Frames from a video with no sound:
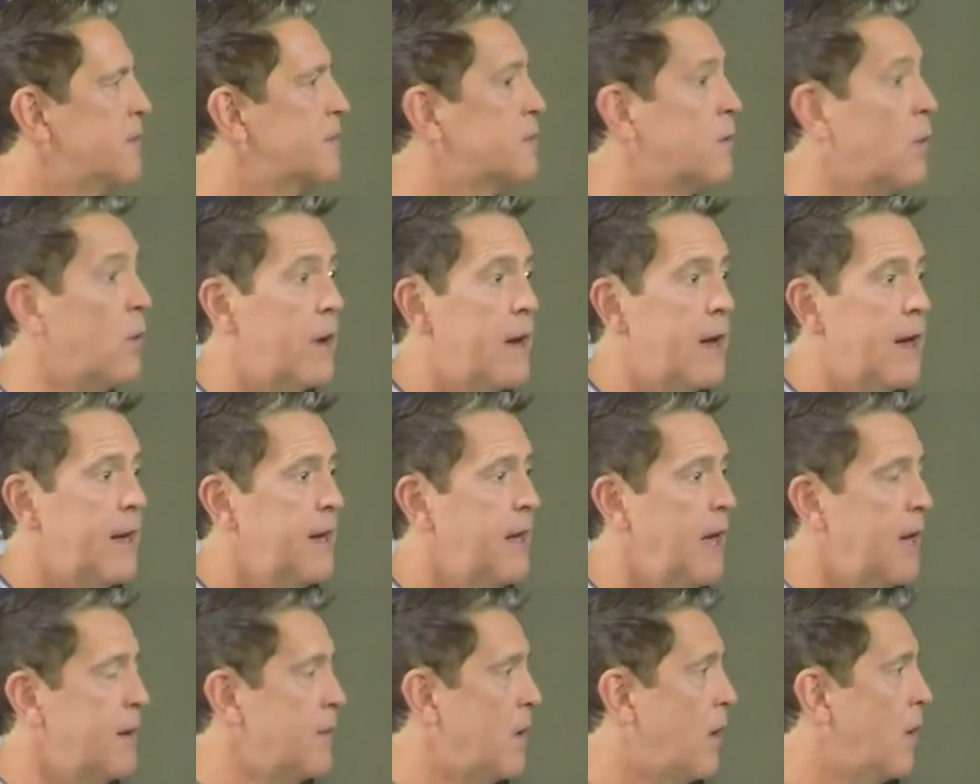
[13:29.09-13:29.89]
So when I
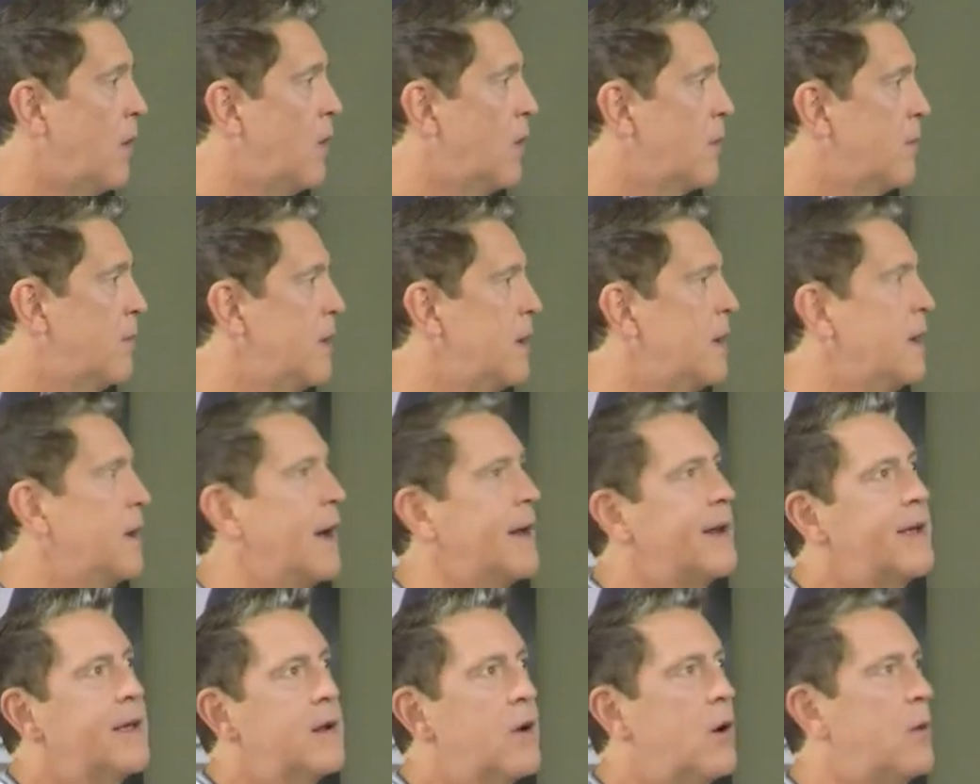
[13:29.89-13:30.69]
came home,
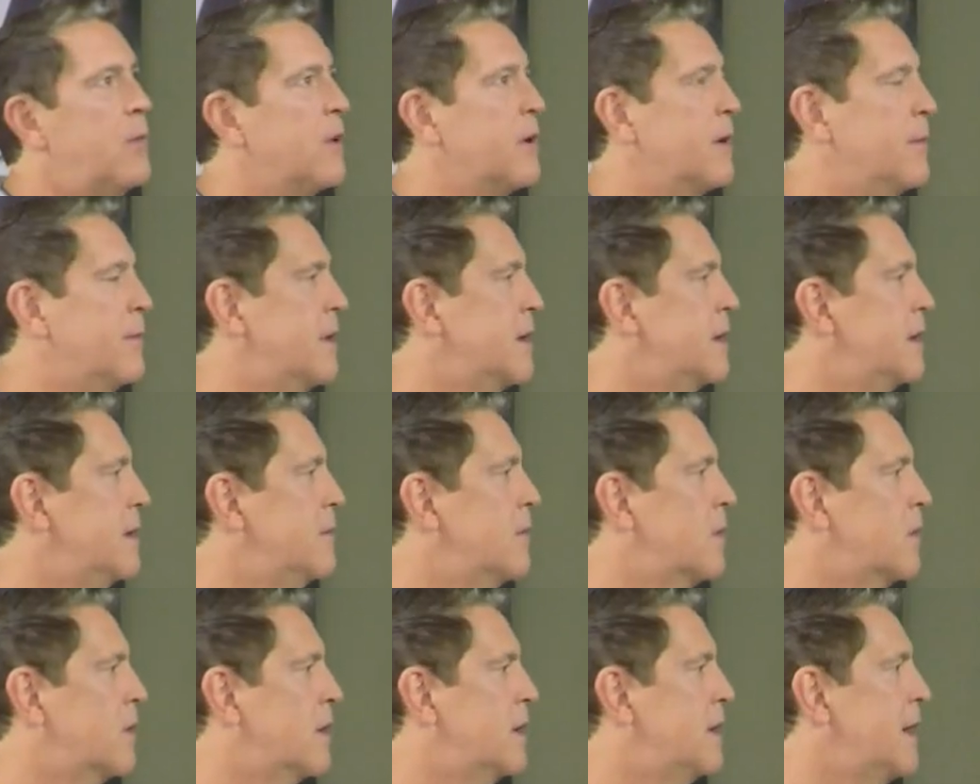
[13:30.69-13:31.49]
I get home on a Monday
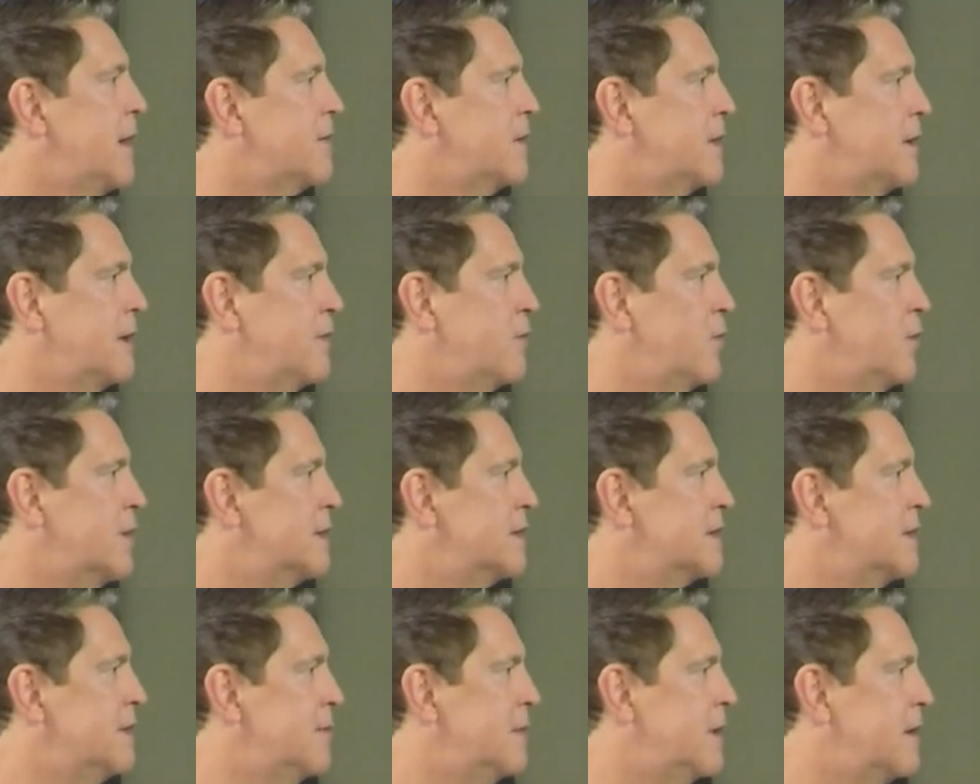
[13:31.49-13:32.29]
morning, have to leave Wednesday